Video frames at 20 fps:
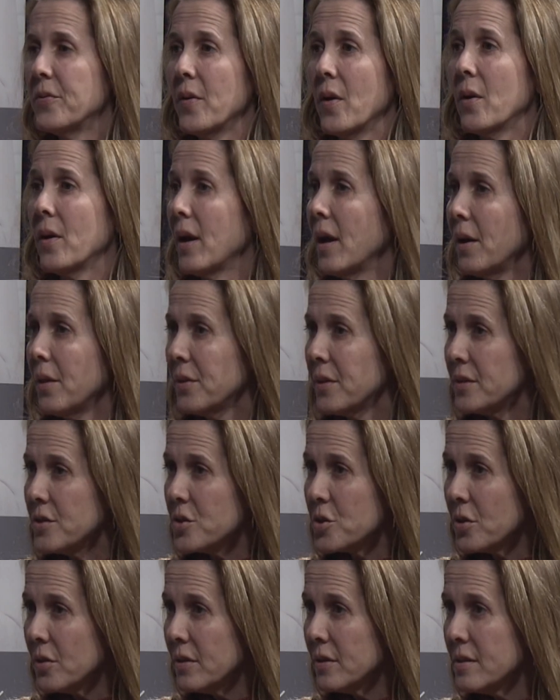our health
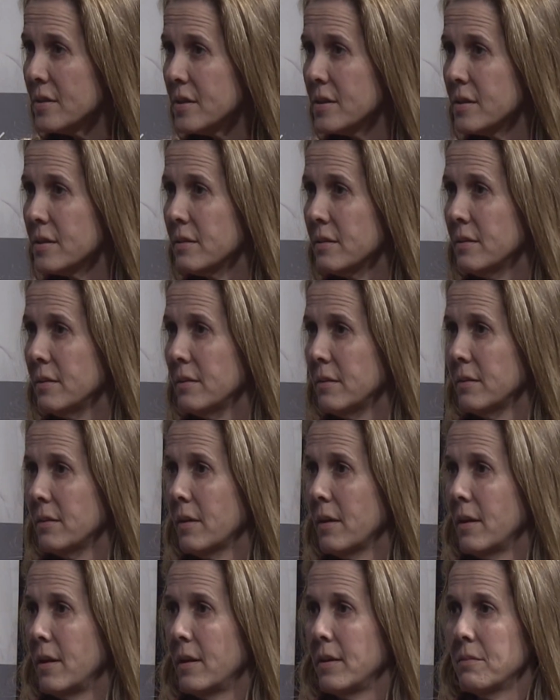insurance
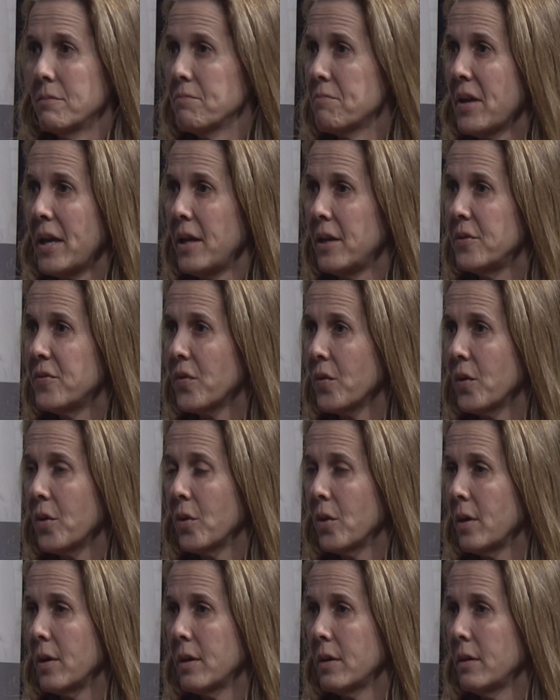paid
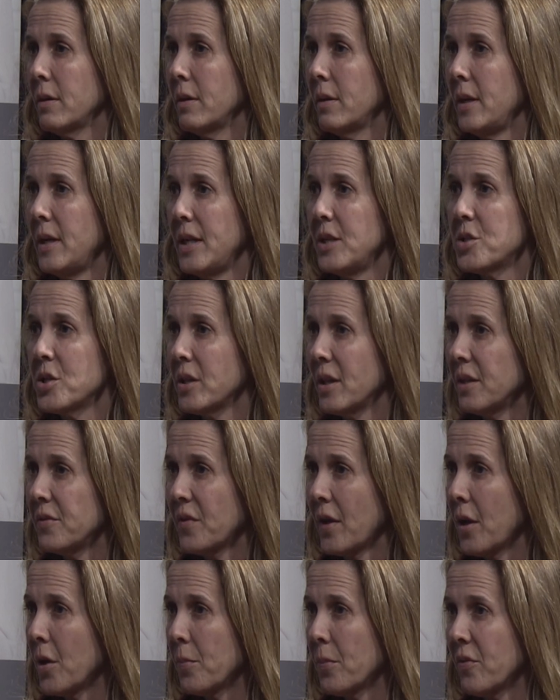for an aging life
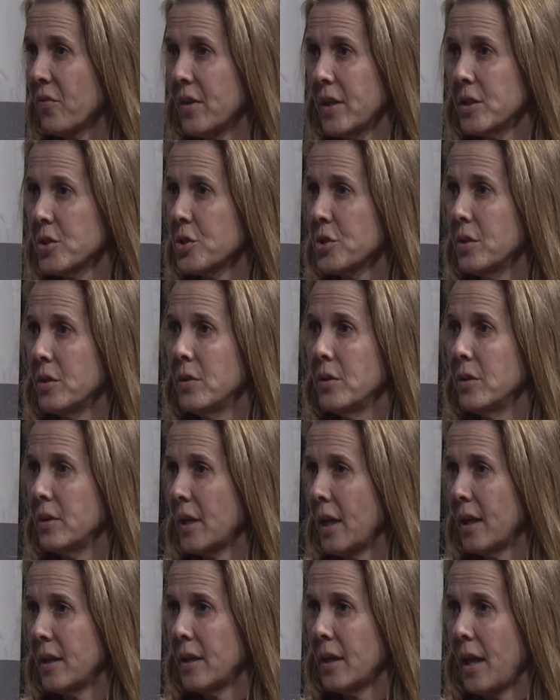care professional,
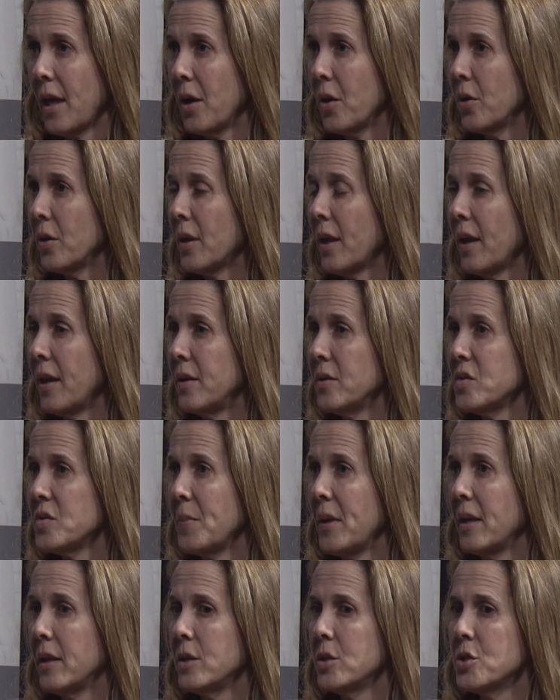again, care or case
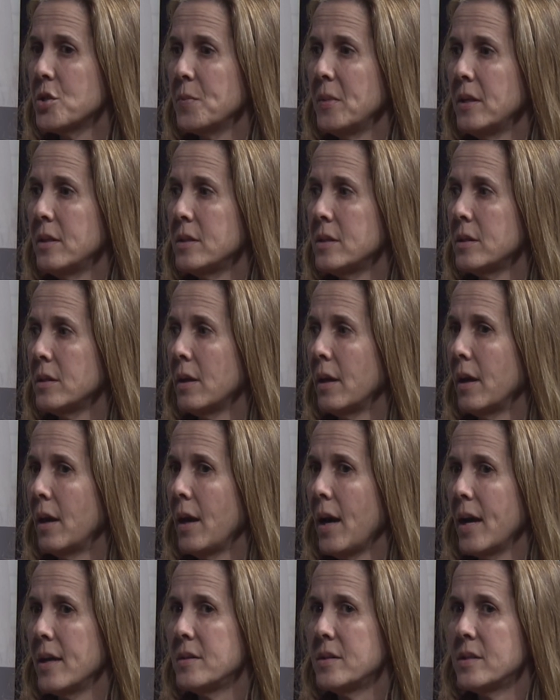management.
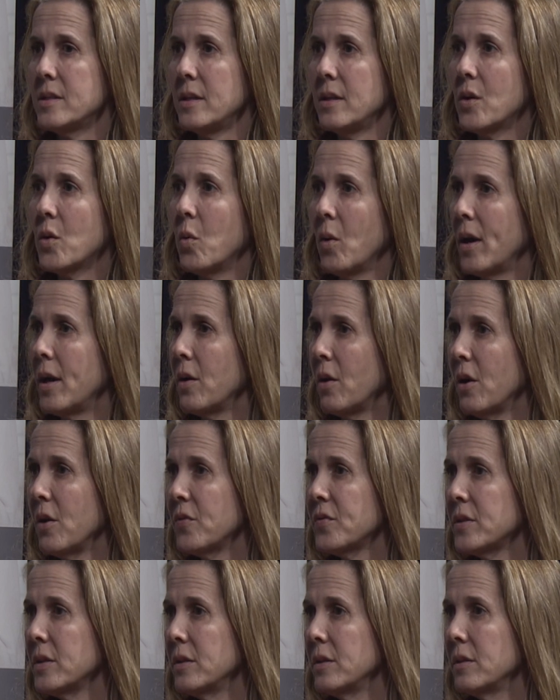I see quite
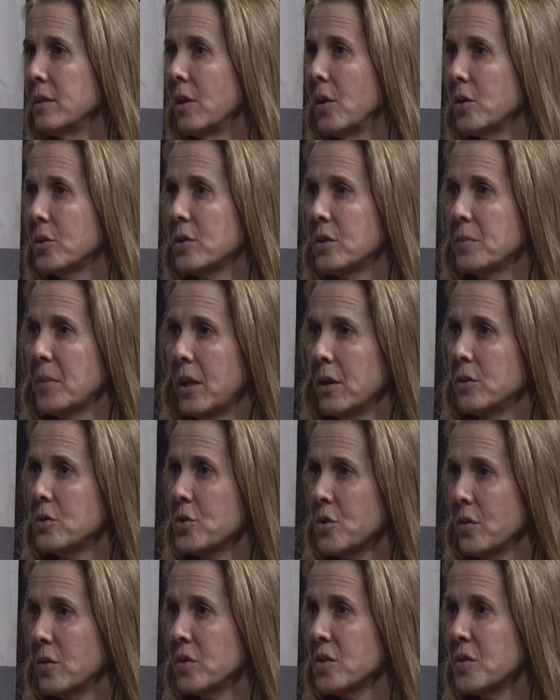often long-term care
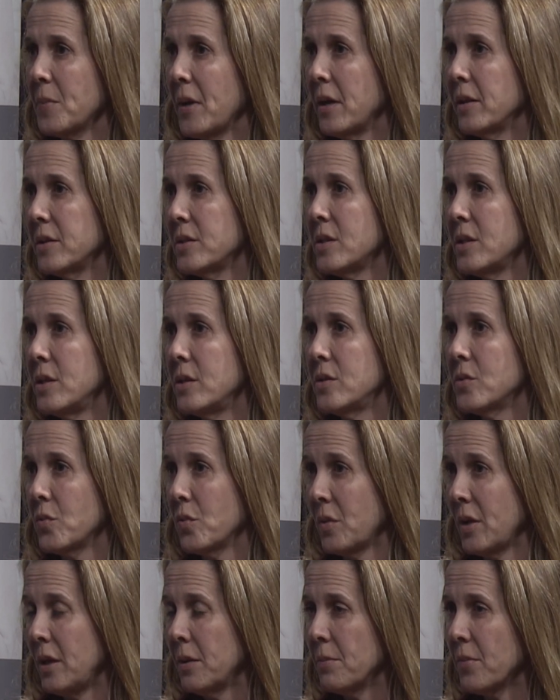insurance policies
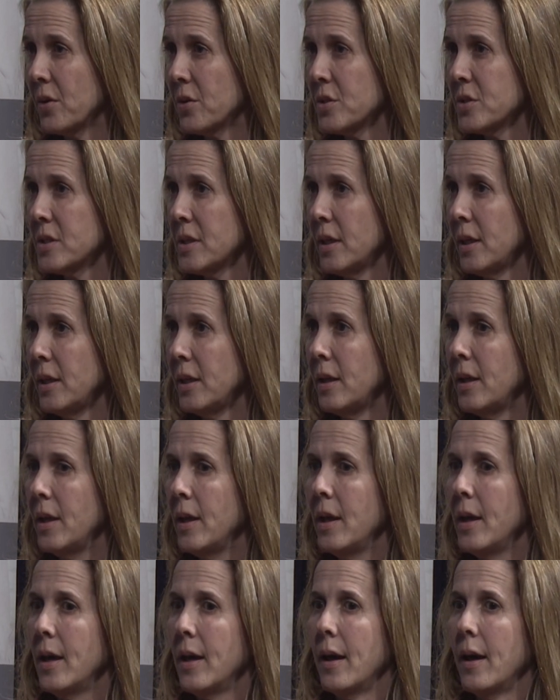reimbursing,
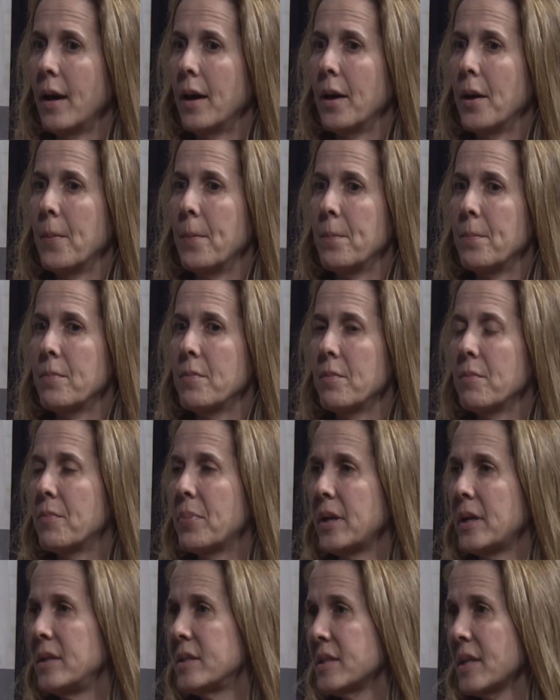
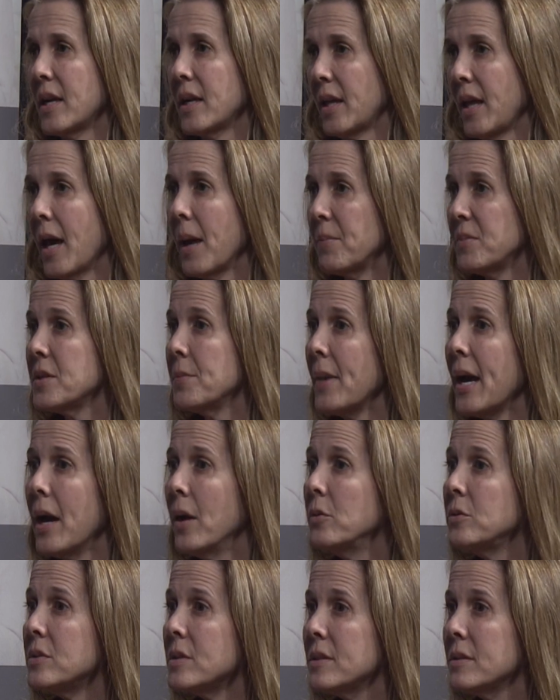but it's at a capped
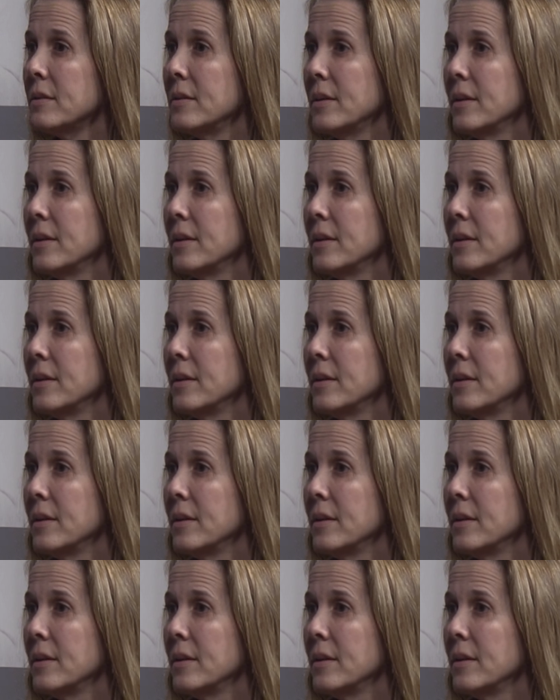amount.